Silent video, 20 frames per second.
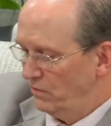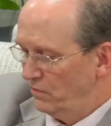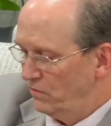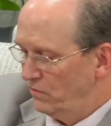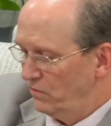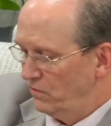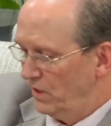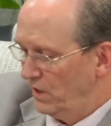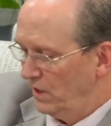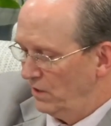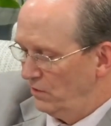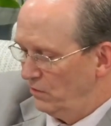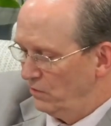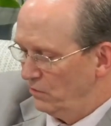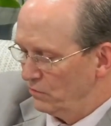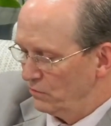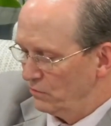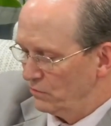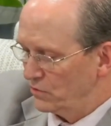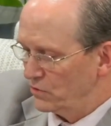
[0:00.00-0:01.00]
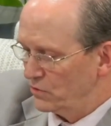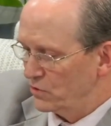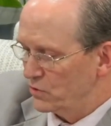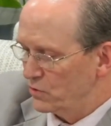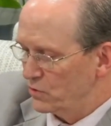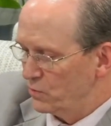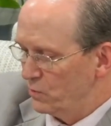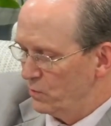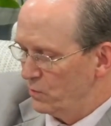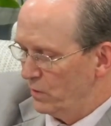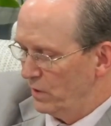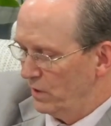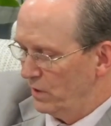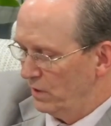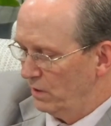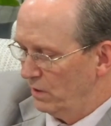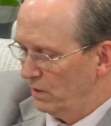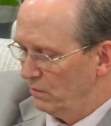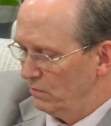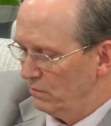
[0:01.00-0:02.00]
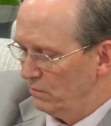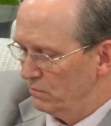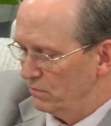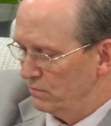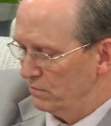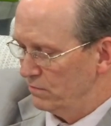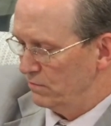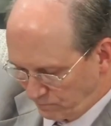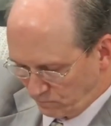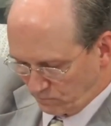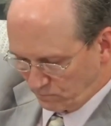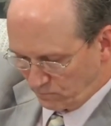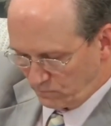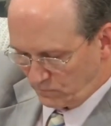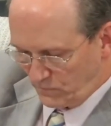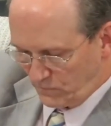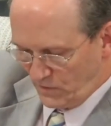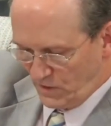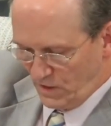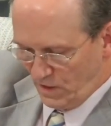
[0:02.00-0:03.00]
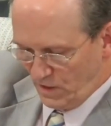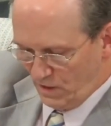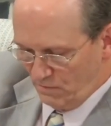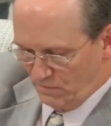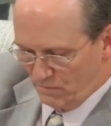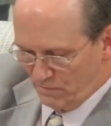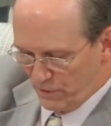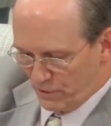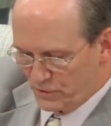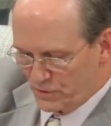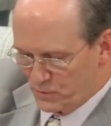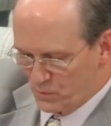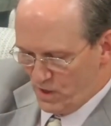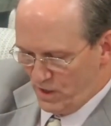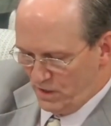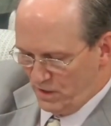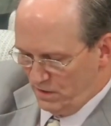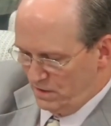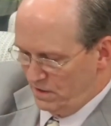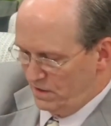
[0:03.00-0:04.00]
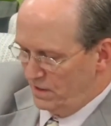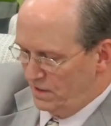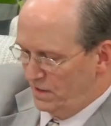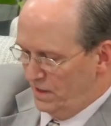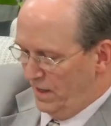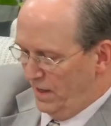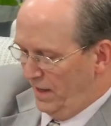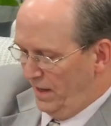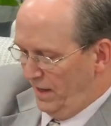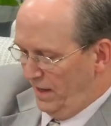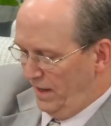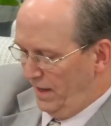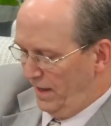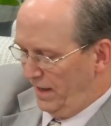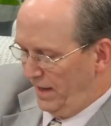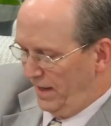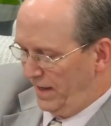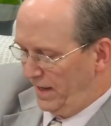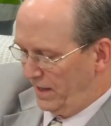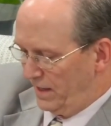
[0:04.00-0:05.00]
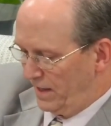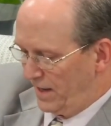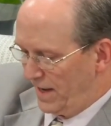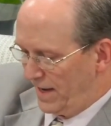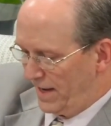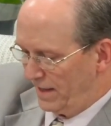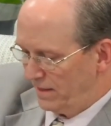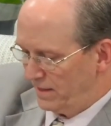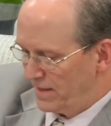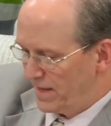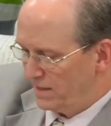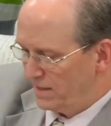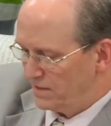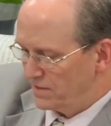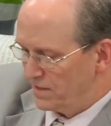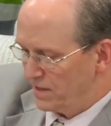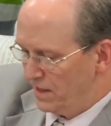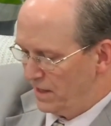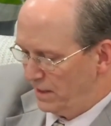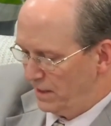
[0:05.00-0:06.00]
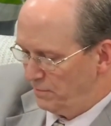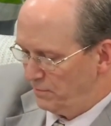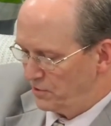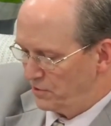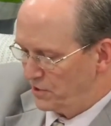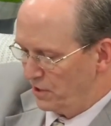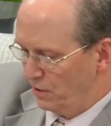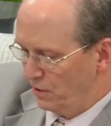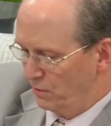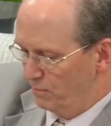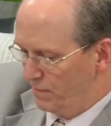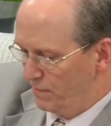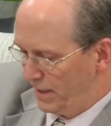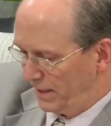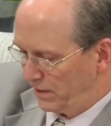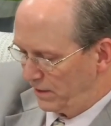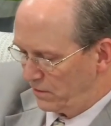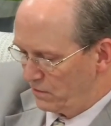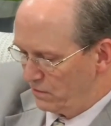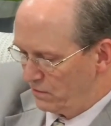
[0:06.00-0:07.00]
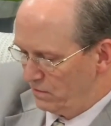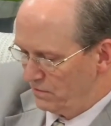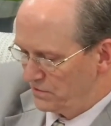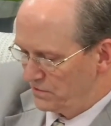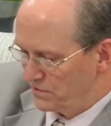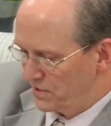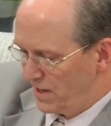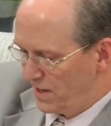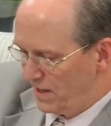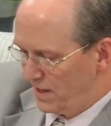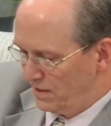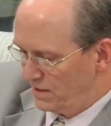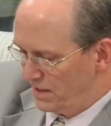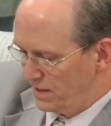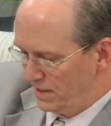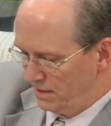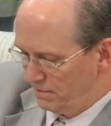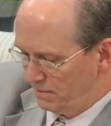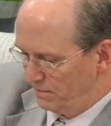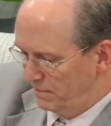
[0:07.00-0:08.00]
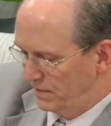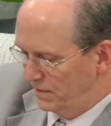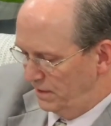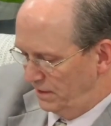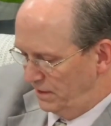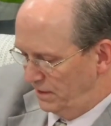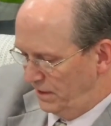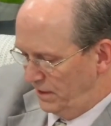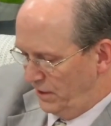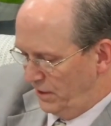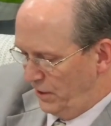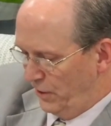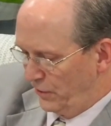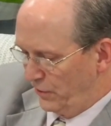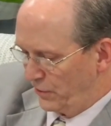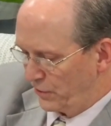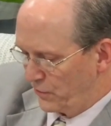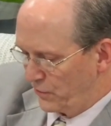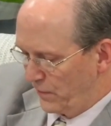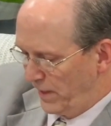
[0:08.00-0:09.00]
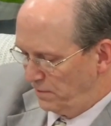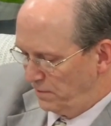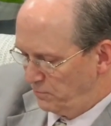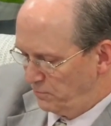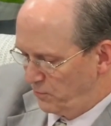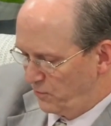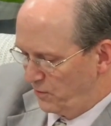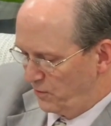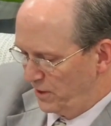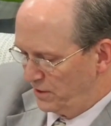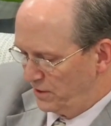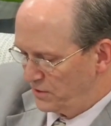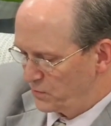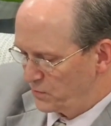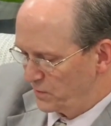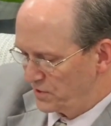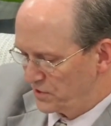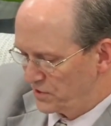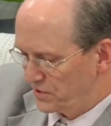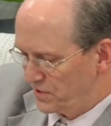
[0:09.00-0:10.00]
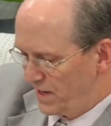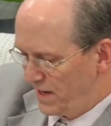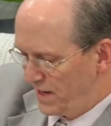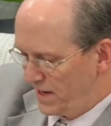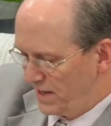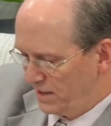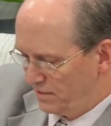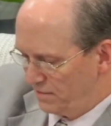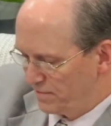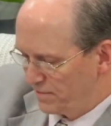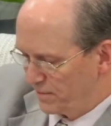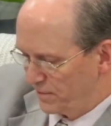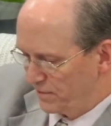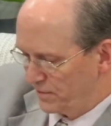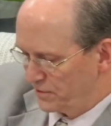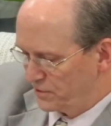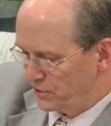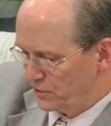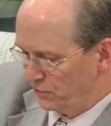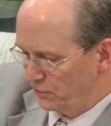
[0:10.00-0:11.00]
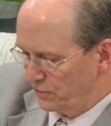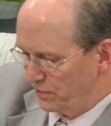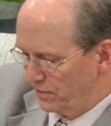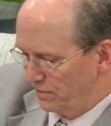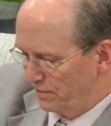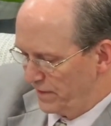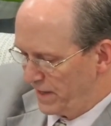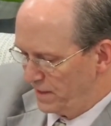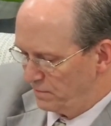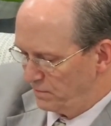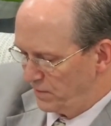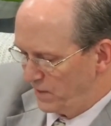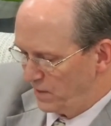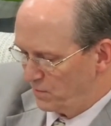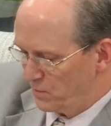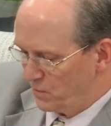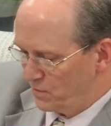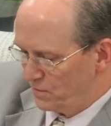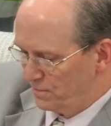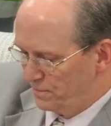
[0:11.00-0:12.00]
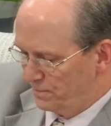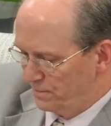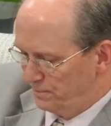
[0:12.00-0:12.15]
Daniel 12 in verse 1. And at that time shall Michael stand up, the great prince which standeth for the children of thy people,